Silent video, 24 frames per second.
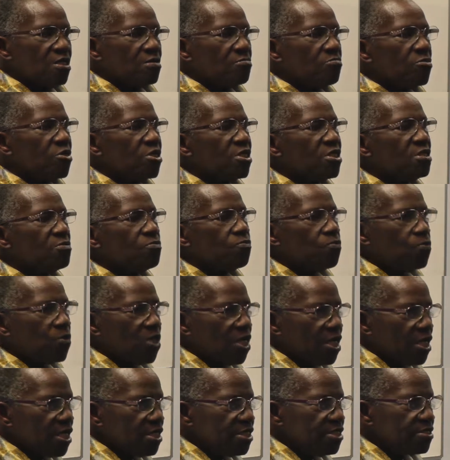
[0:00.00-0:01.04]
But the
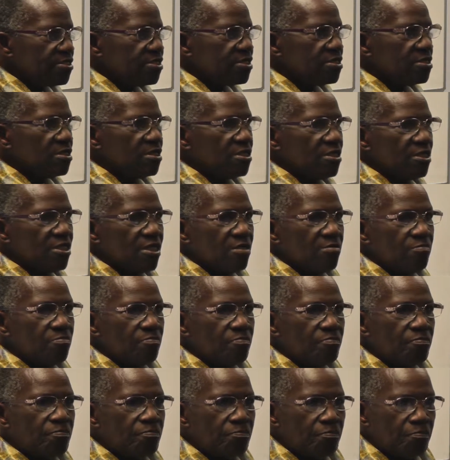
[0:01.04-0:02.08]
white
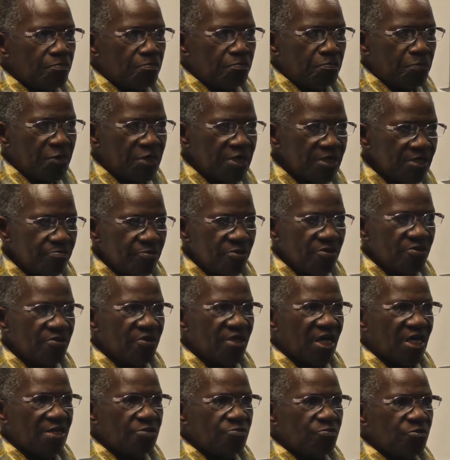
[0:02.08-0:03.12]
people
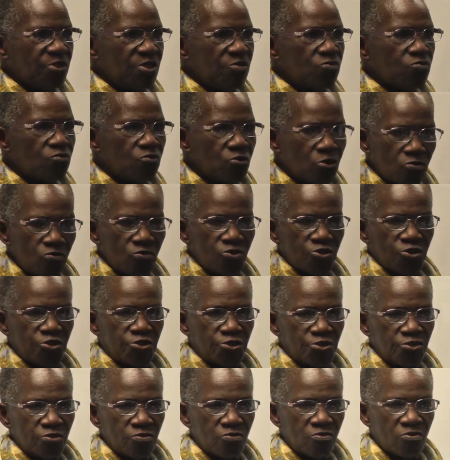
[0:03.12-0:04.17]
that we wrote
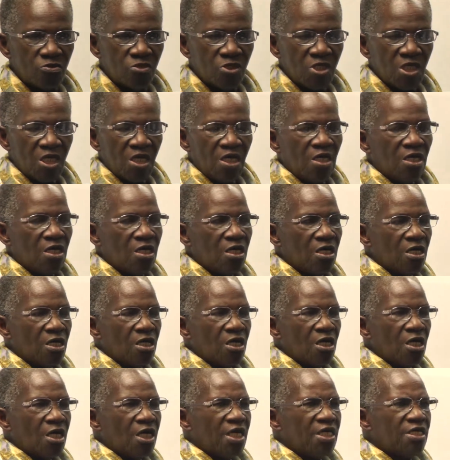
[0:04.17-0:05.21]
to,
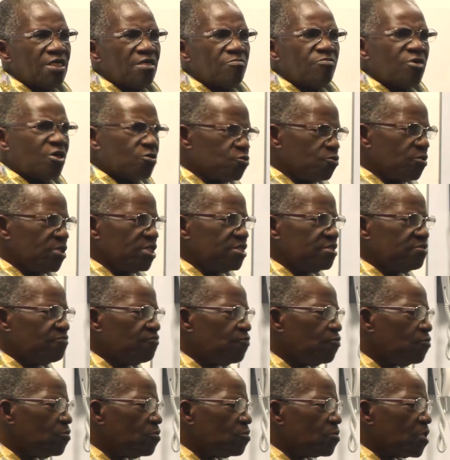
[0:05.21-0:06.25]
in about
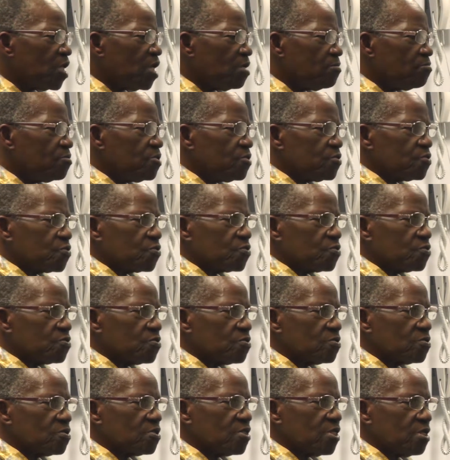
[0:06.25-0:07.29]
24 hours,
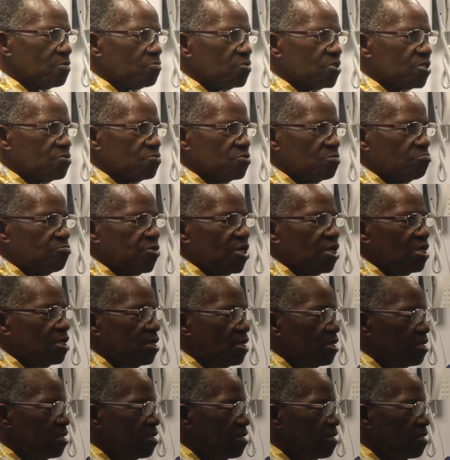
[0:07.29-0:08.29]
there was a reply.